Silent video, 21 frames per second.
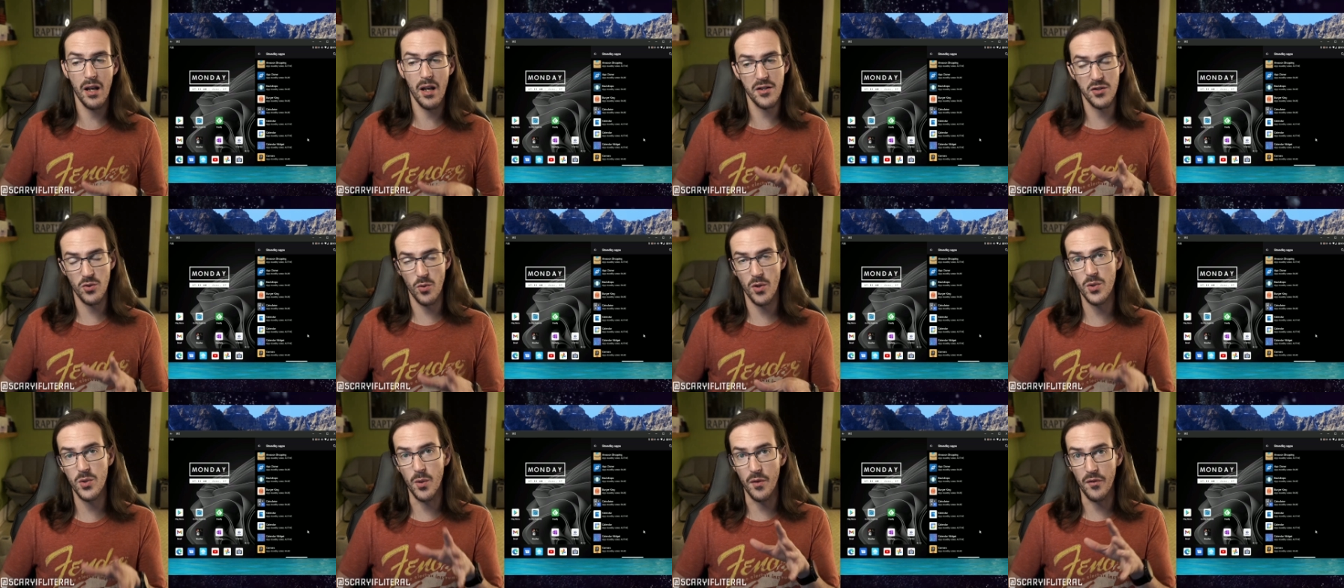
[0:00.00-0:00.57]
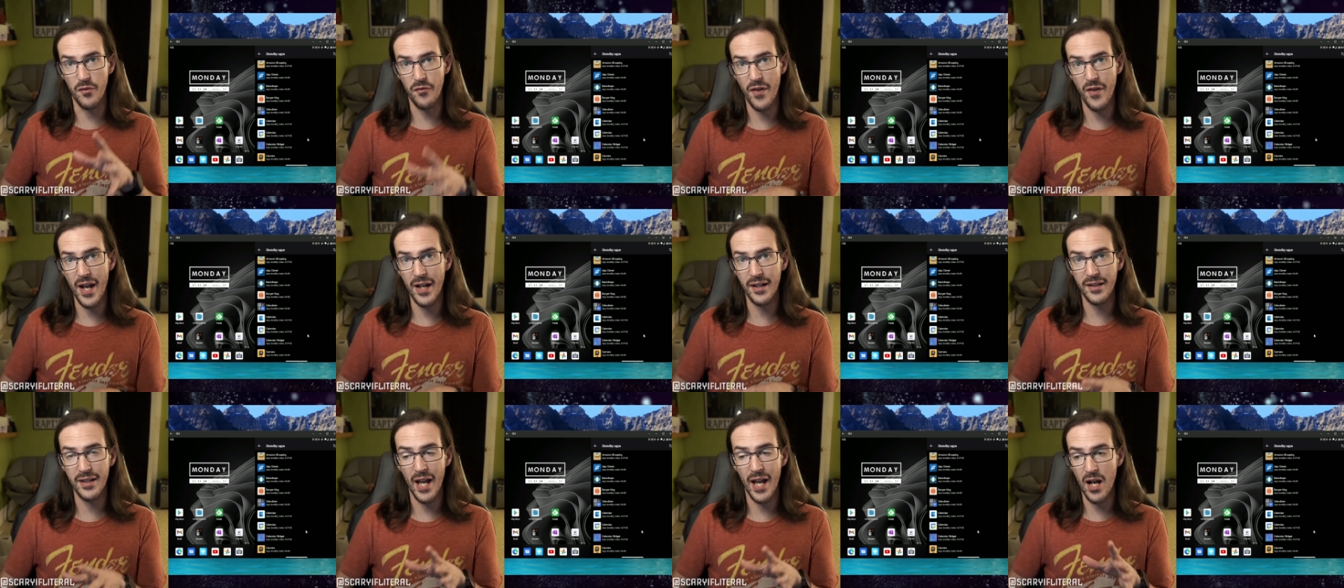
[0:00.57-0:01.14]
It's going to
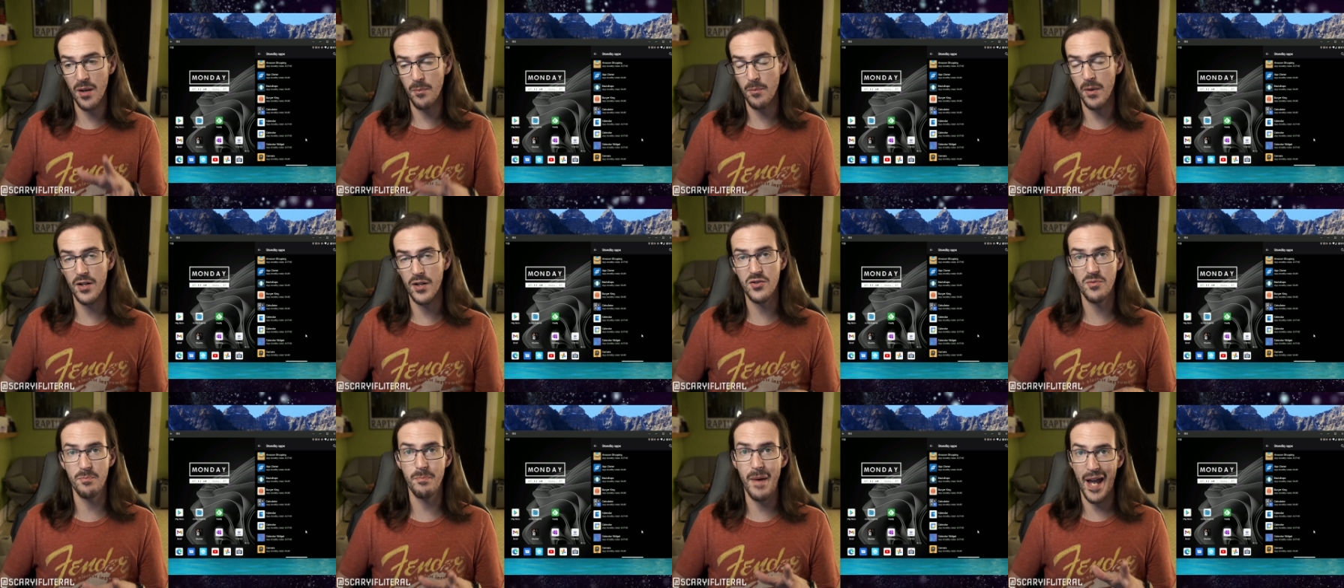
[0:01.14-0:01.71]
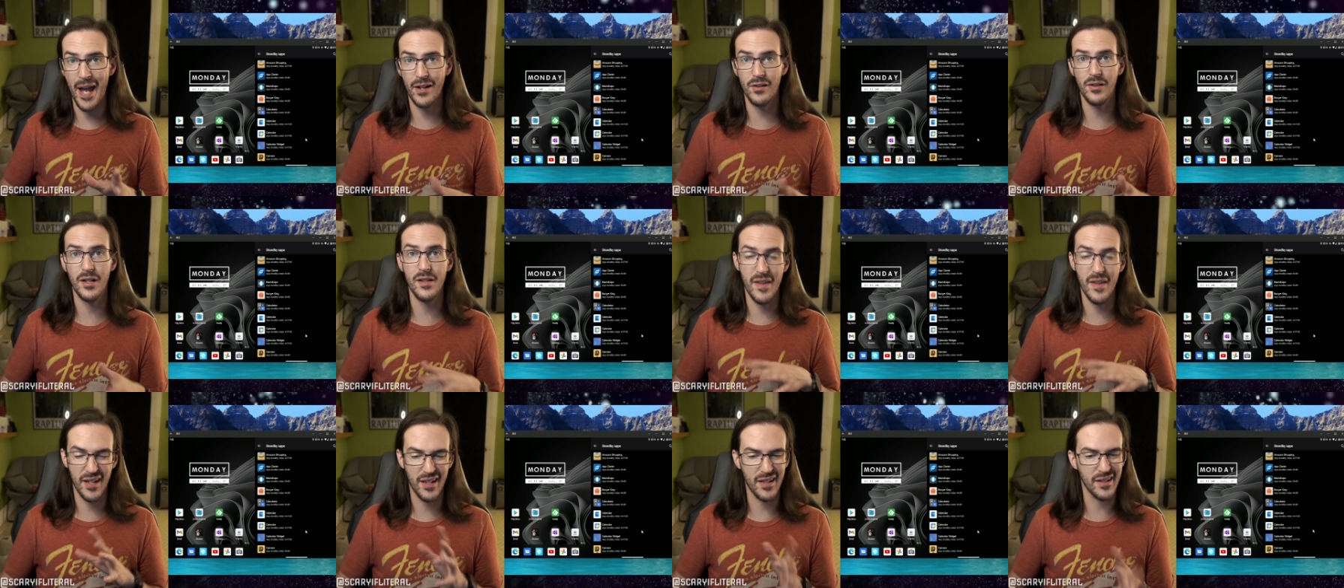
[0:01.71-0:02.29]
affect how much
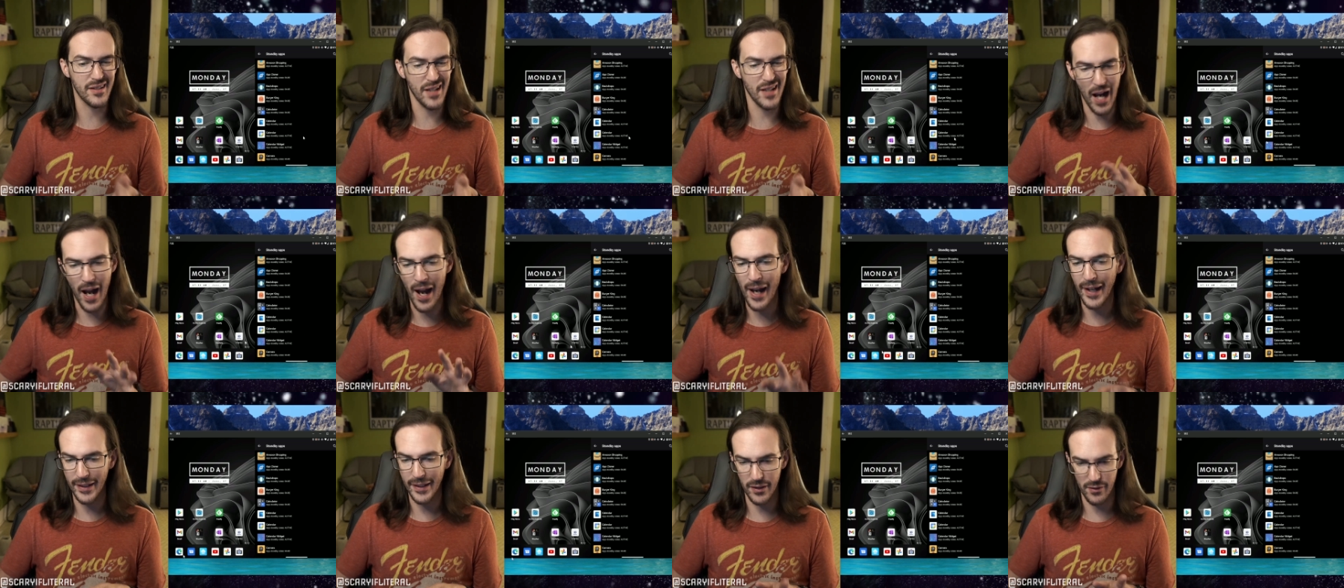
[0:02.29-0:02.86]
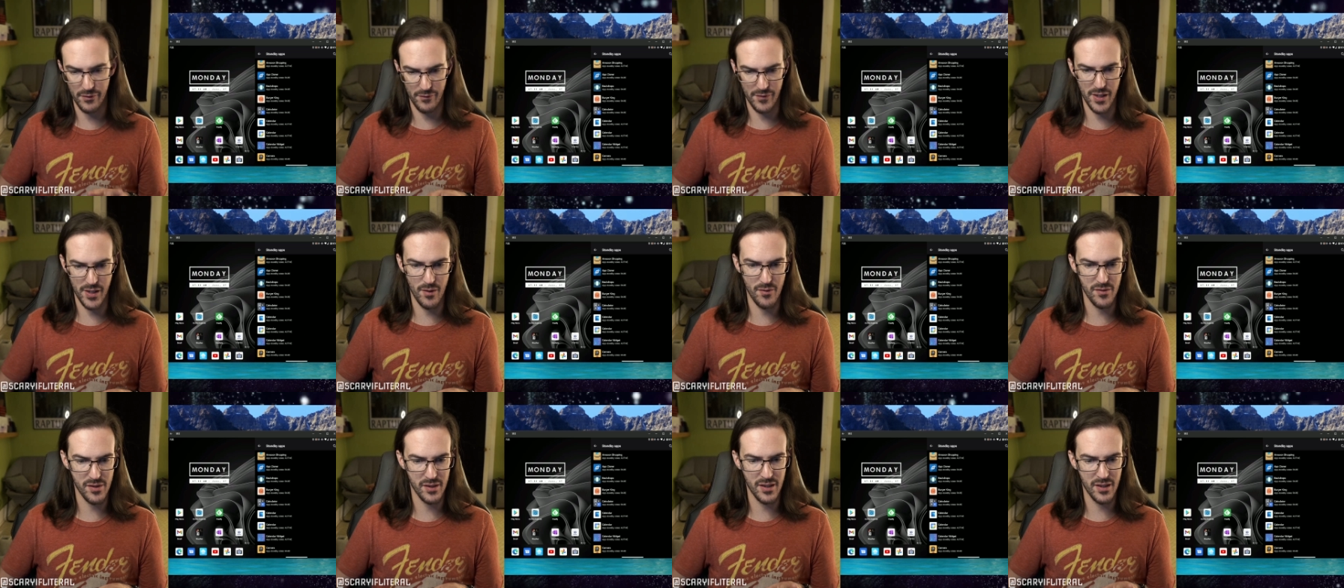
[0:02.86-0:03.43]
battery they can kind of
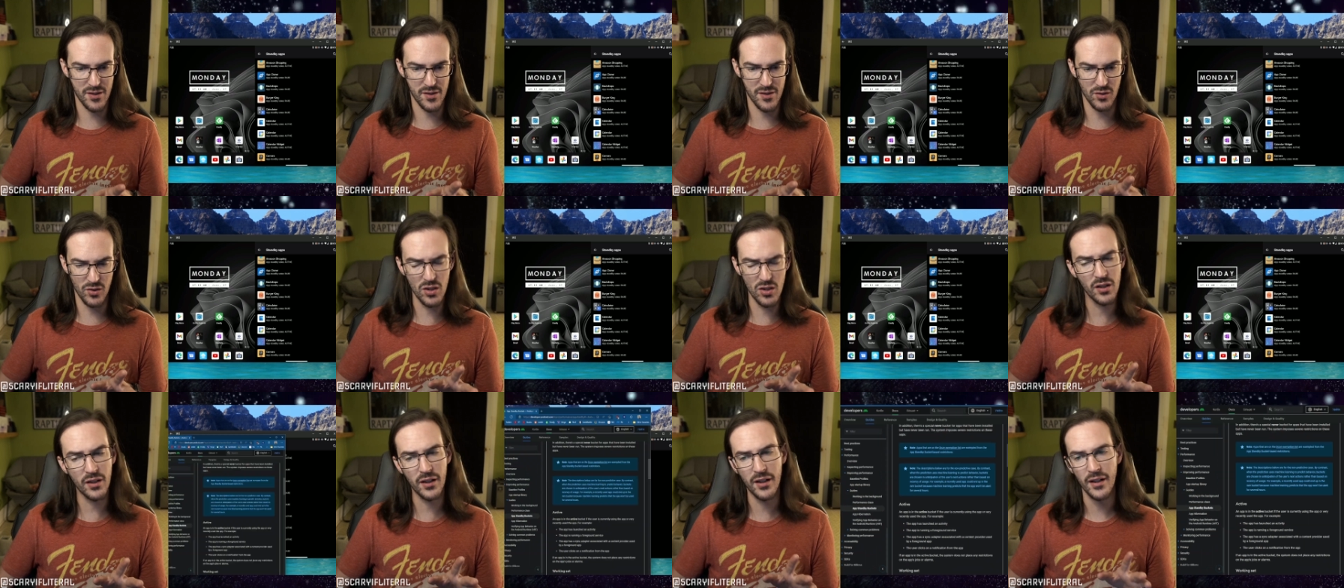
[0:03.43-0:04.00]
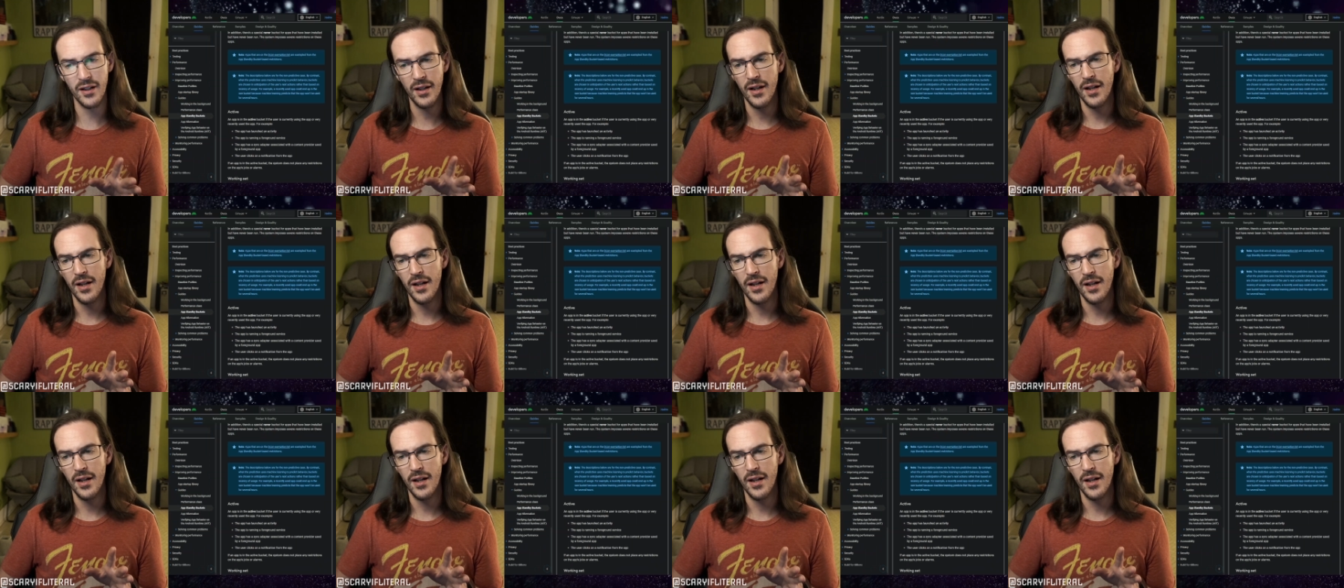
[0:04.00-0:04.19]
use. And let's look